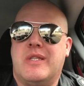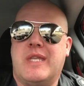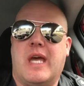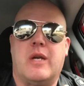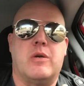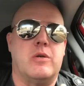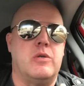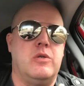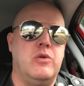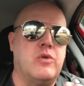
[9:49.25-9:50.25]
that
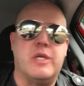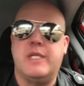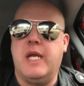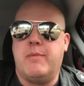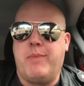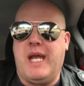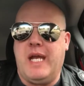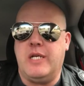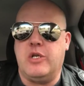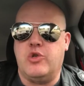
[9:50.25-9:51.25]
you could get
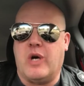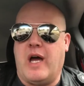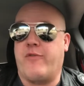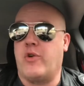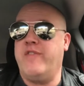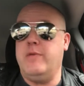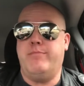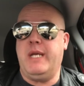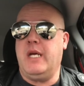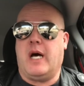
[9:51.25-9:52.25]
paid to drive or even
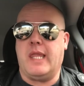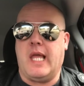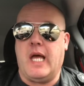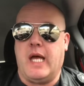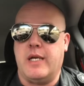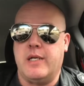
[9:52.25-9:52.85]
be online.